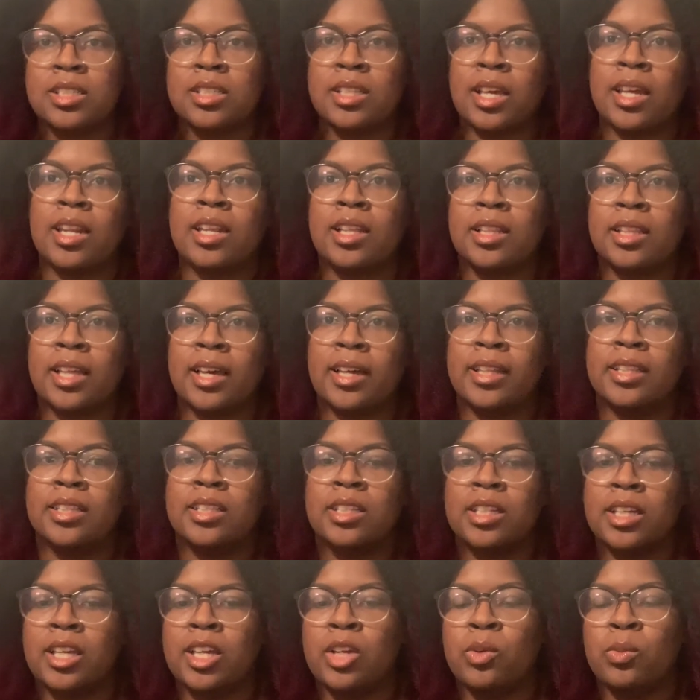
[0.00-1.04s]
stated that
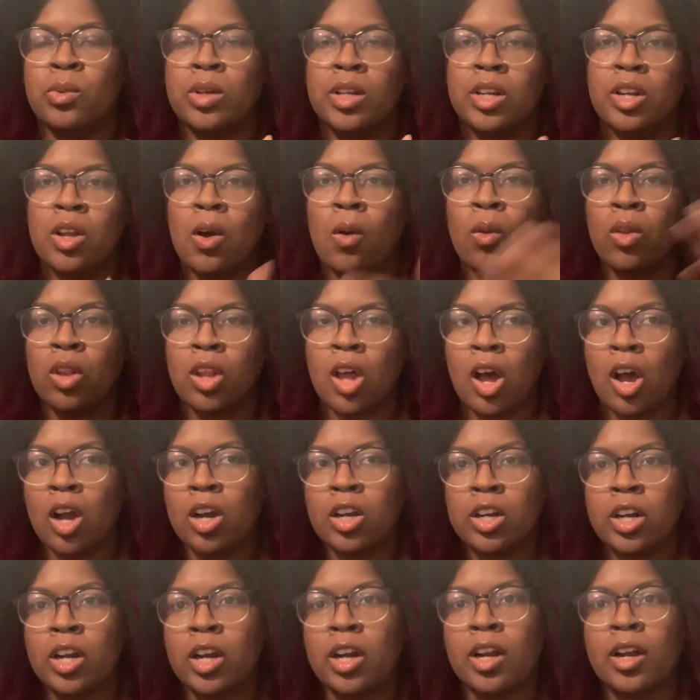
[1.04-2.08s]
he would no
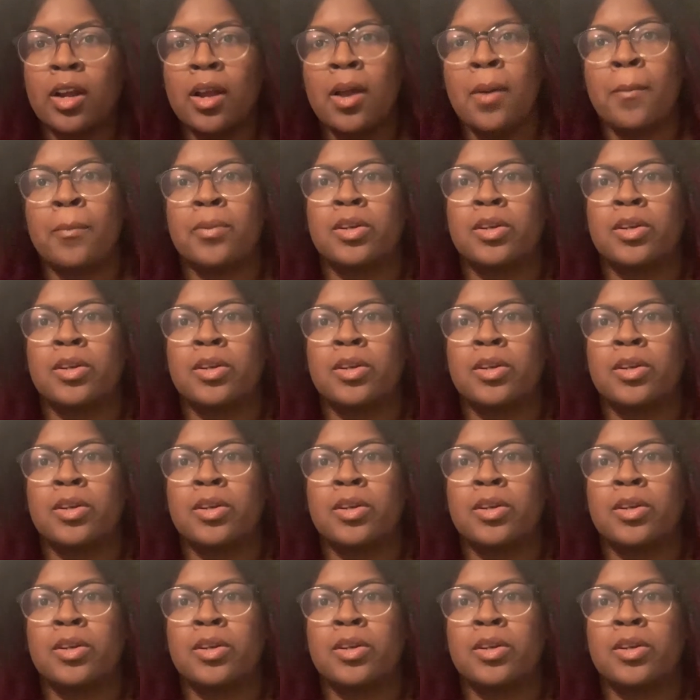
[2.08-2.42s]
longer